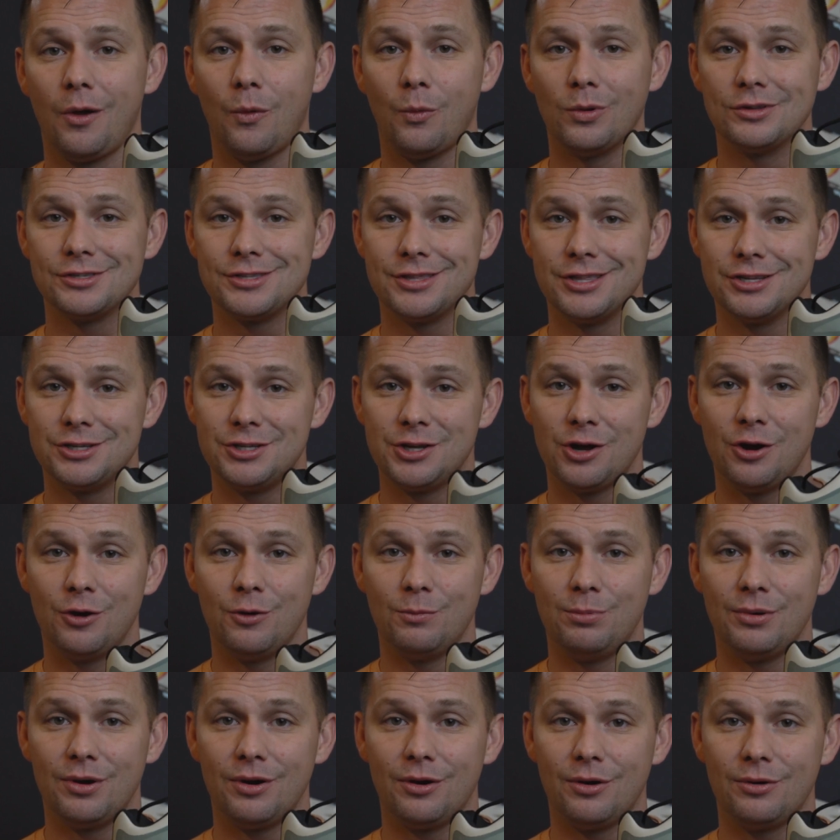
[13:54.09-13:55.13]
was the
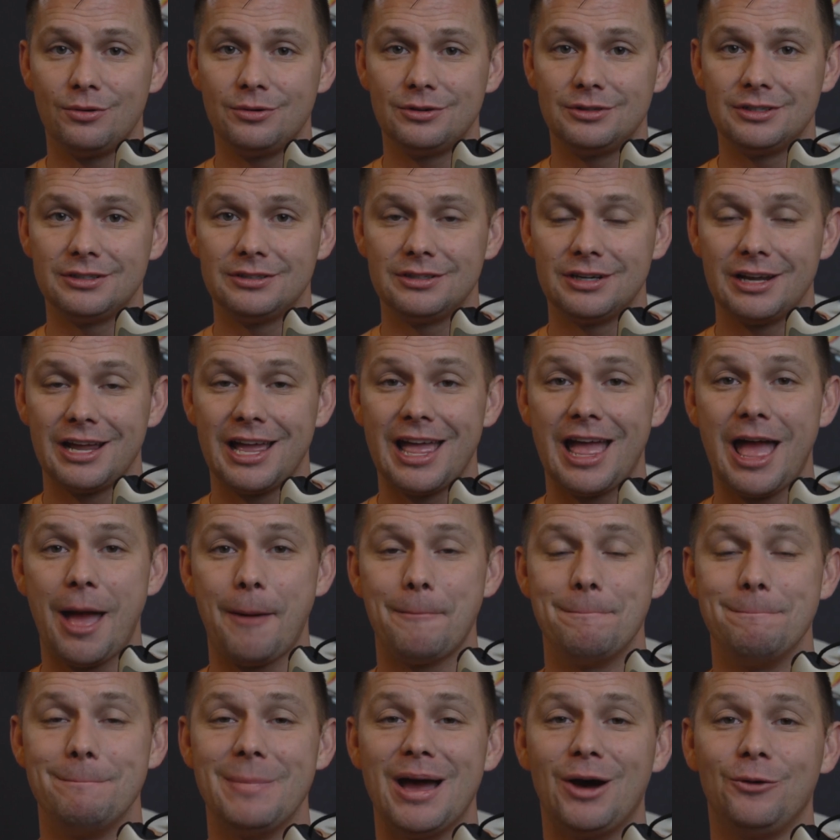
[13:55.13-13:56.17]
Topo
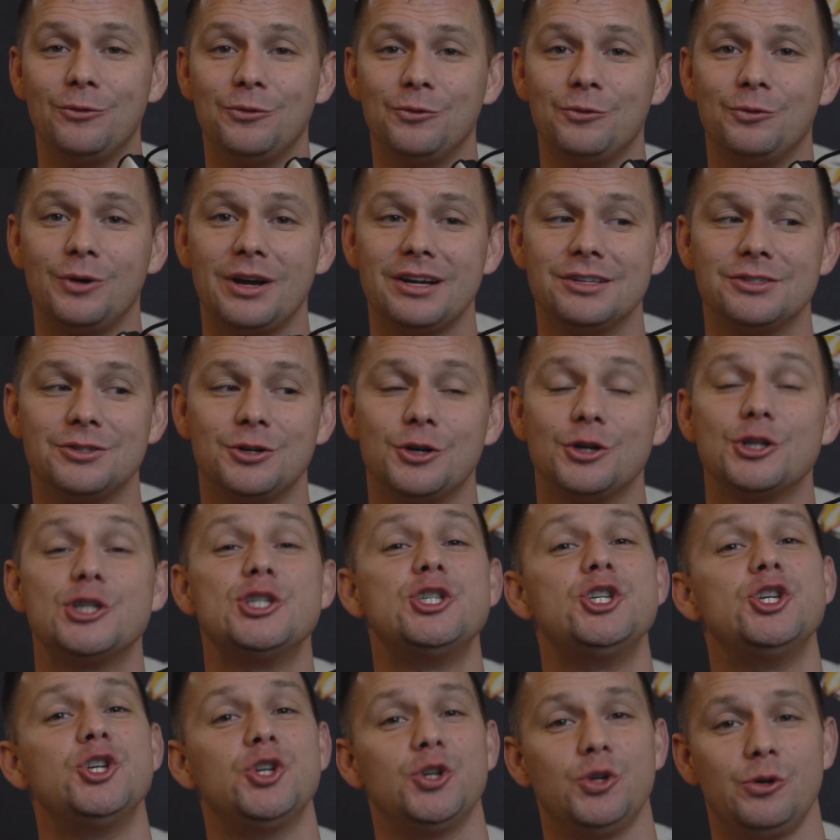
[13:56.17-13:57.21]
Mountain Razor
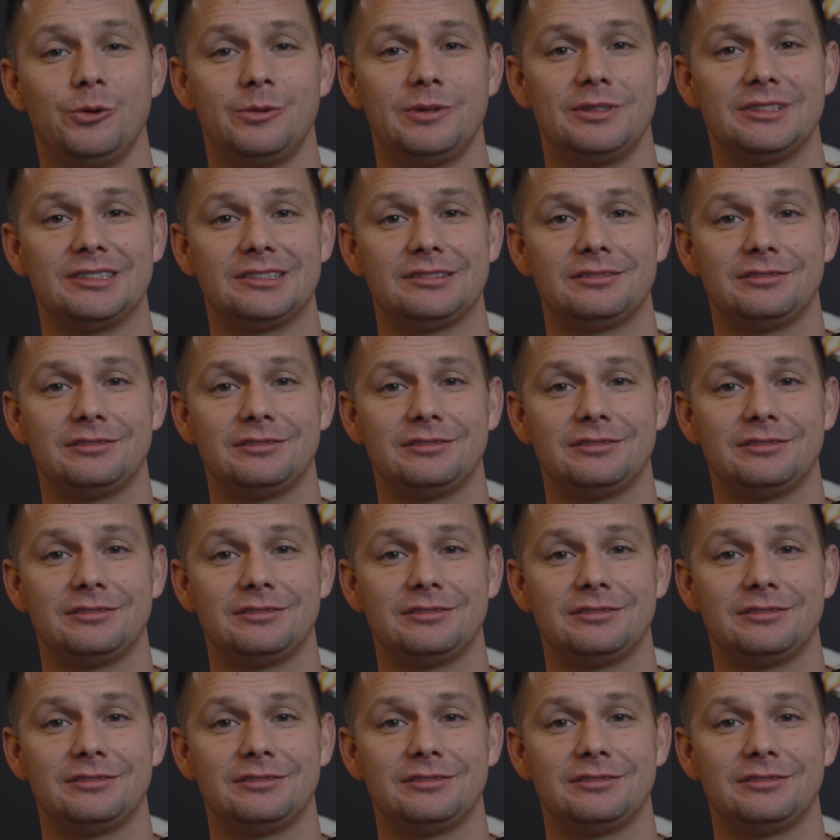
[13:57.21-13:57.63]
2.